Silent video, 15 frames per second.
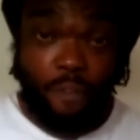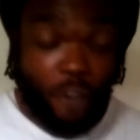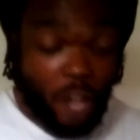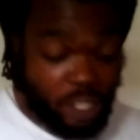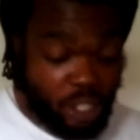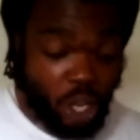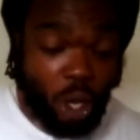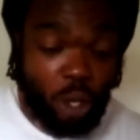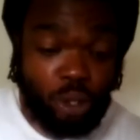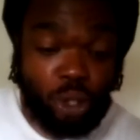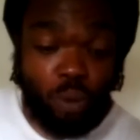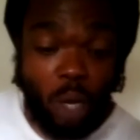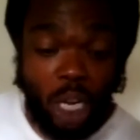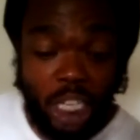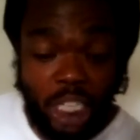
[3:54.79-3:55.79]
if I sold
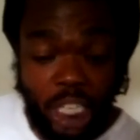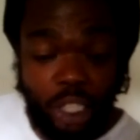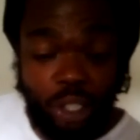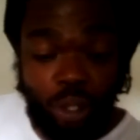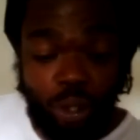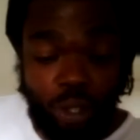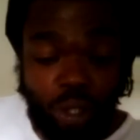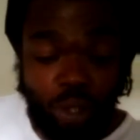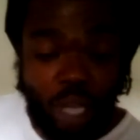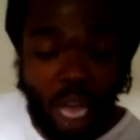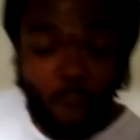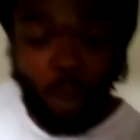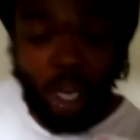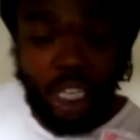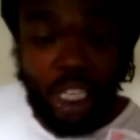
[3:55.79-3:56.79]
you one of these, you, you
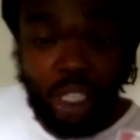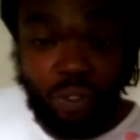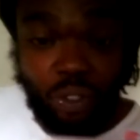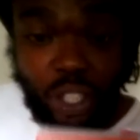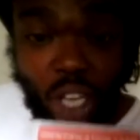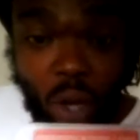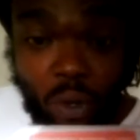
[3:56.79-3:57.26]
got one of these for